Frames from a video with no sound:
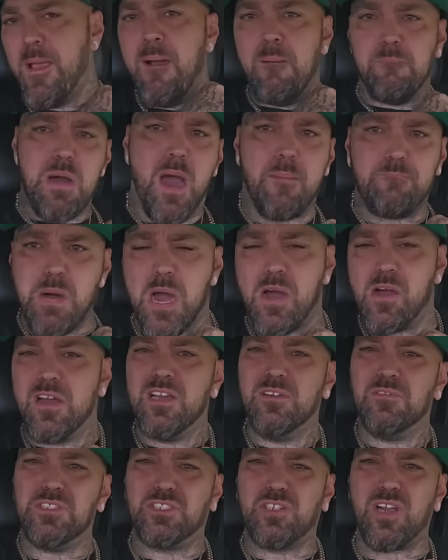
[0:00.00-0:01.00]
Bam, bam.
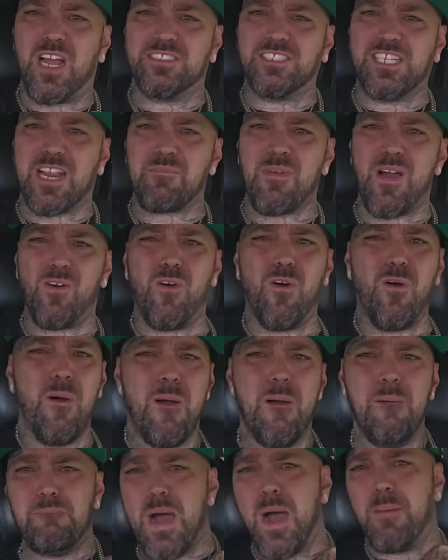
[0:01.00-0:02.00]
What you trying to check my old,
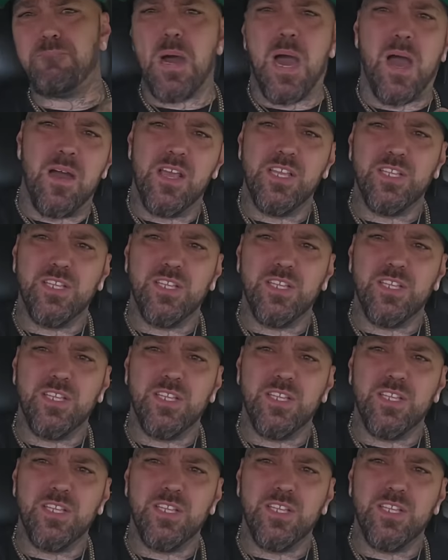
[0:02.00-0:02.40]
Bam, bam.